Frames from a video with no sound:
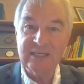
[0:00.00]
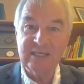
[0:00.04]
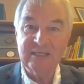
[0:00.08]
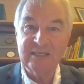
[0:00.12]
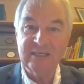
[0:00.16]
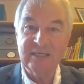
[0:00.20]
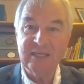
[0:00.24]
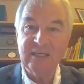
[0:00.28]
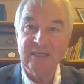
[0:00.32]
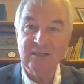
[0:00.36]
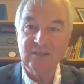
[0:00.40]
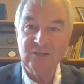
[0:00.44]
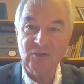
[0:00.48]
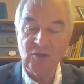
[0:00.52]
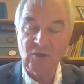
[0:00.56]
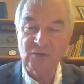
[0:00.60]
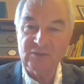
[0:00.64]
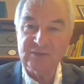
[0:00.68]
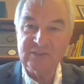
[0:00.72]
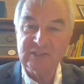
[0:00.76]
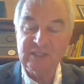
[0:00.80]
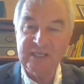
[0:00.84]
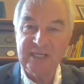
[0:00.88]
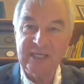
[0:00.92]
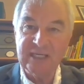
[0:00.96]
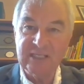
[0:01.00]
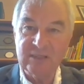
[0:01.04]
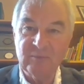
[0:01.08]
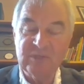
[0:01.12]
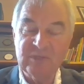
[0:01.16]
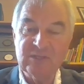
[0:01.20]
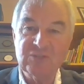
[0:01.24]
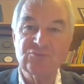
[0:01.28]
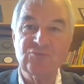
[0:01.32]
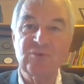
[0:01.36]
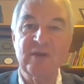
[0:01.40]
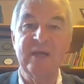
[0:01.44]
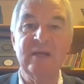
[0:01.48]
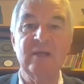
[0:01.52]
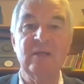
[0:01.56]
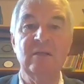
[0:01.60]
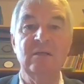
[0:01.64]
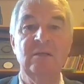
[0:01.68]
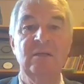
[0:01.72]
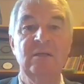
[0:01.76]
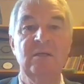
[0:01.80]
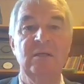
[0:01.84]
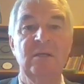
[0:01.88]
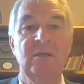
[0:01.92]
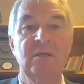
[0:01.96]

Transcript: in God's kingdom, Israel,